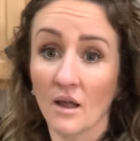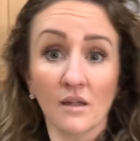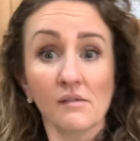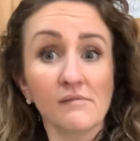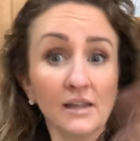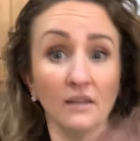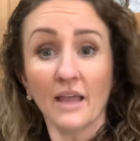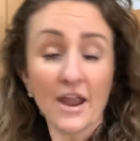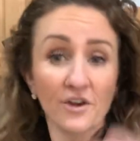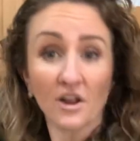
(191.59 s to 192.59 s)
see you
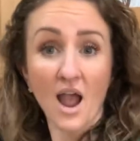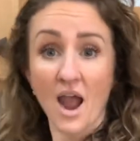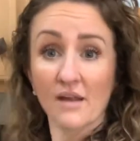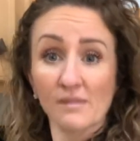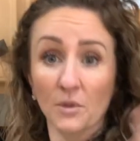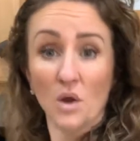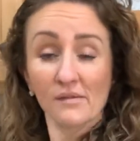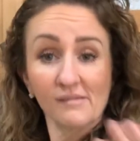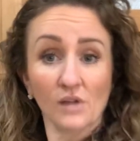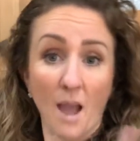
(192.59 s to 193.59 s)
later guys, I'm going
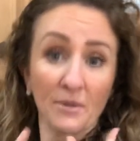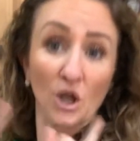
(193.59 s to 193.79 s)
to